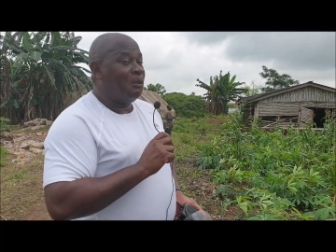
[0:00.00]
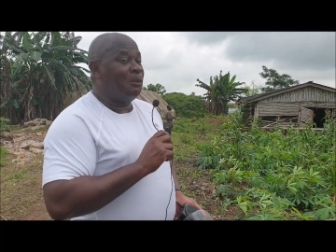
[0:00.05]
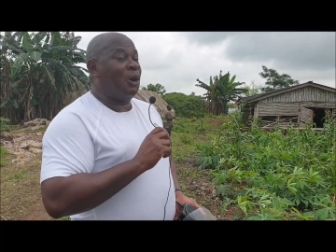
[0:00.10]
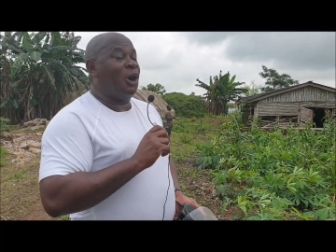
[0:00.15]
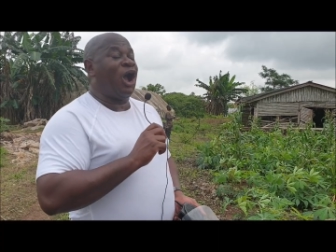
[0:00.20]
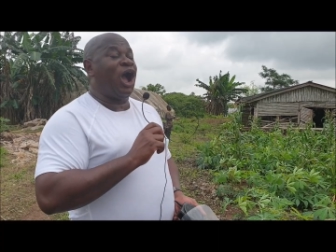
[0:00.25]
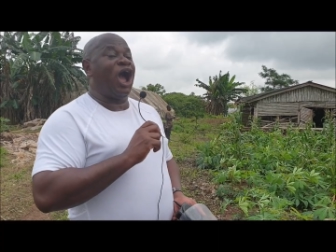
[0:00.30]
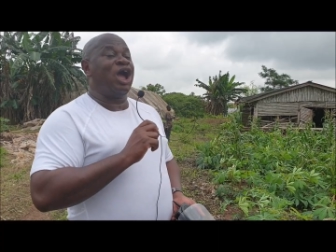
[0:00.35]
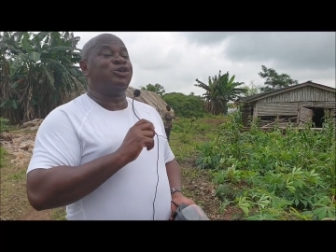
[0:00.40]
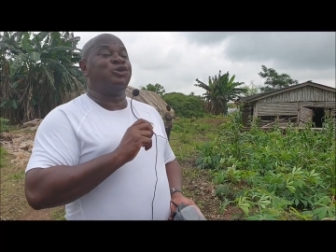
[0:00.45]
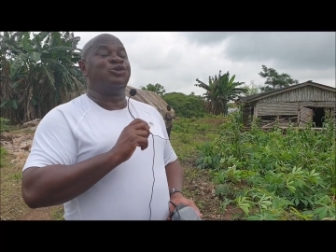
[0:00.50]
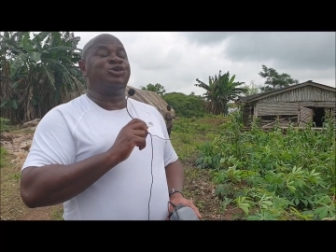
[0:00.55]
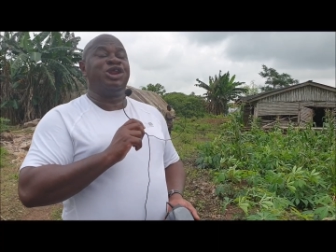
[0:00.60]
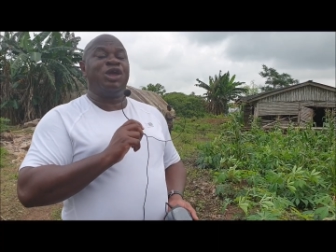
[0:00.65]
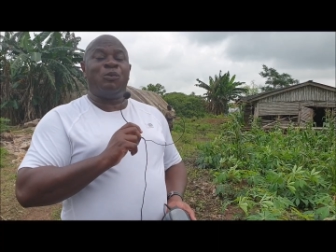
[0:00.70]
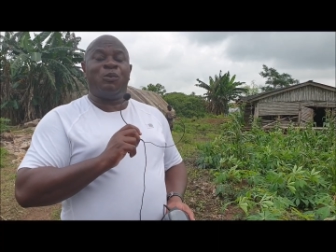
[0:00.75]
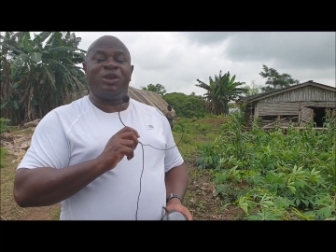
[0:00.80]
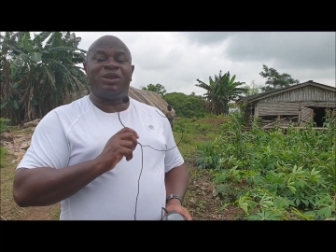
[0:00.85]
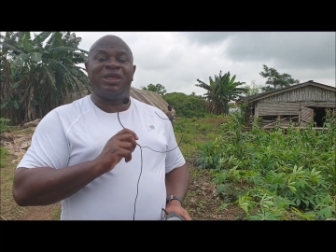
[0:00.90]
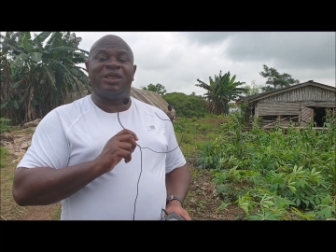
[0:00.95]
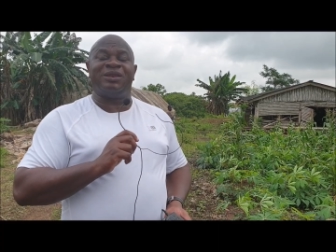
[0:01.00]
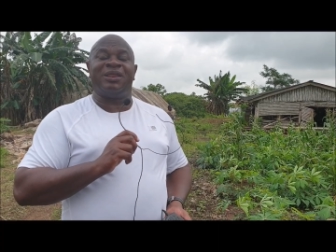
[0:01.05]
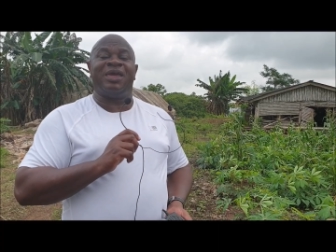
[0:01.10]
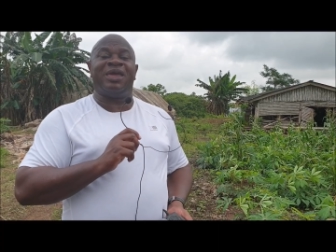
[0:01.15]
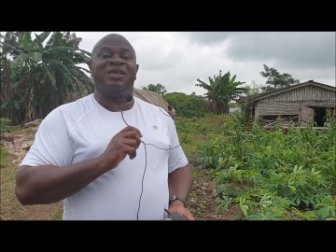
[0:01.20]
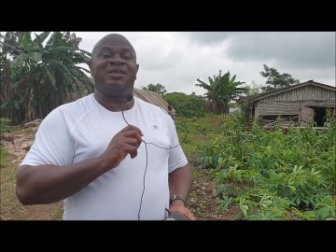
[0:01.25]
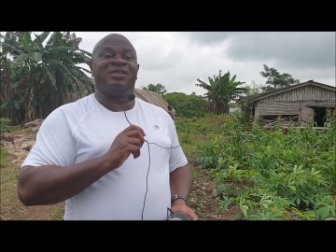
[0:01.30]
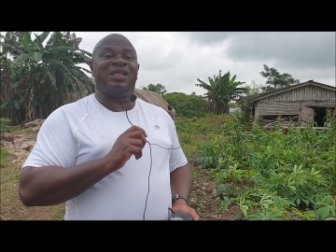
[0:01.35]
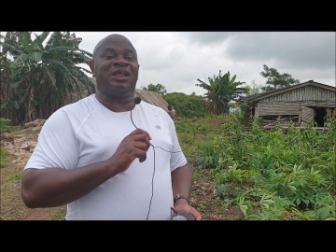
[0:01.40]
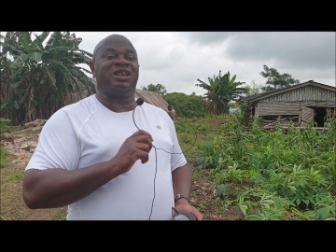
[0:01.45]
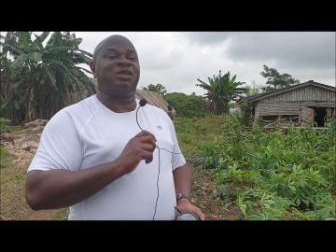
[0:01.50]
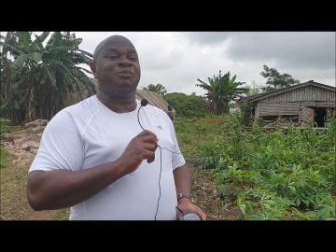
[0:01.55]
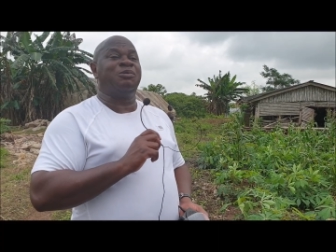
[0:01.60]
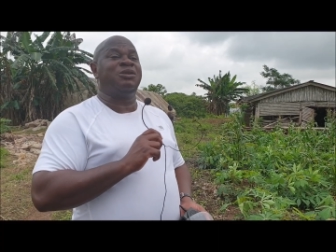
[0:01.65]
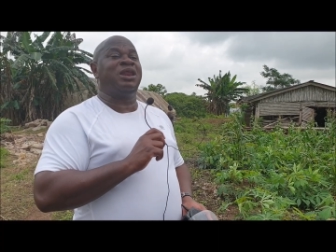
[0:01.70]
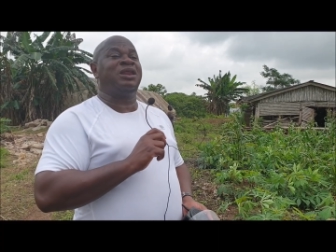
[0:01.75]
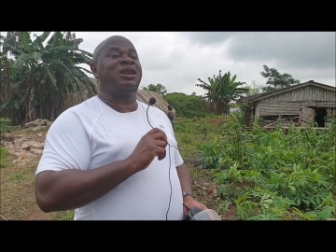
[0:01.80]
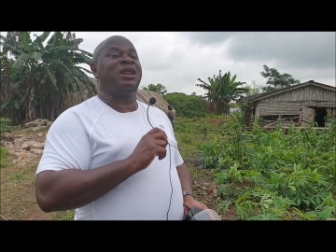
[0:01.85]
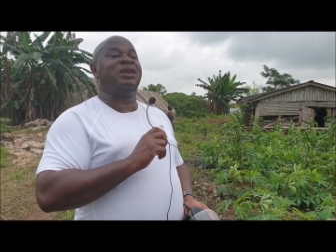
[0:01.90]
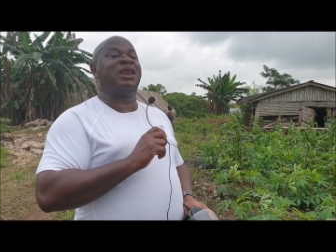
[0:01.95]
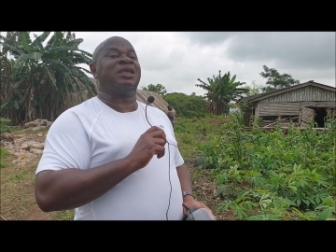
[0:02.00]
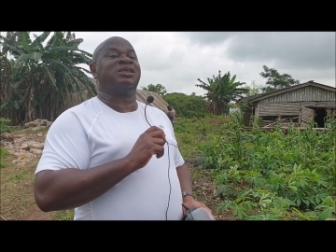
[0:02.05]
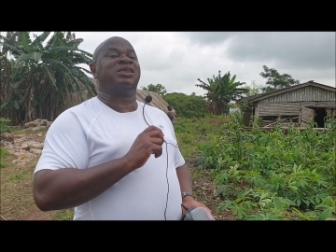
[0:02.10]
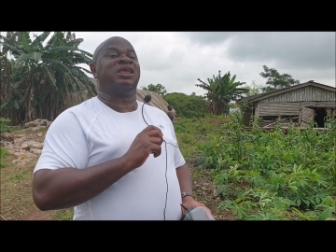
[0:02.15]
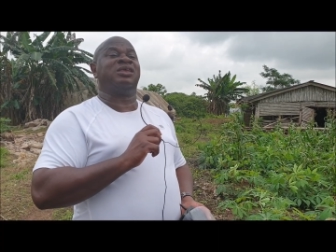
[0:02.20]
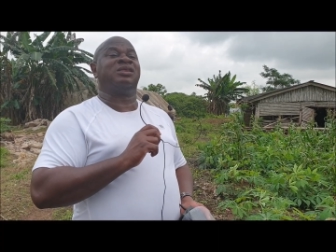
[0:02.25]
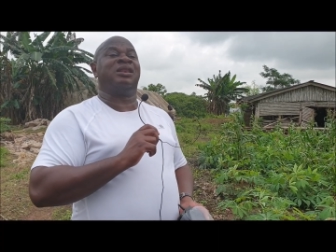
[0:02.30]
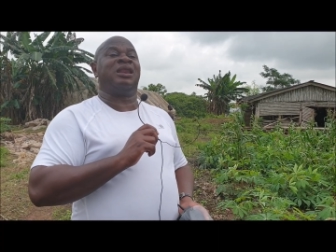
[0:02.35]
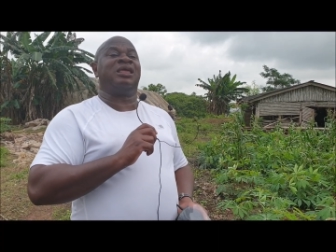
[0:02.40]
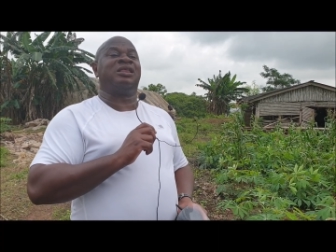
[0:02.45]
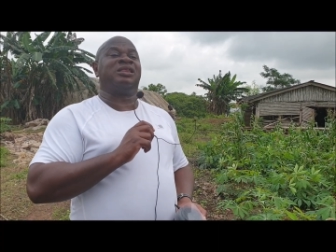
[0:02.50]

But how you deal with it is that immediately there's a,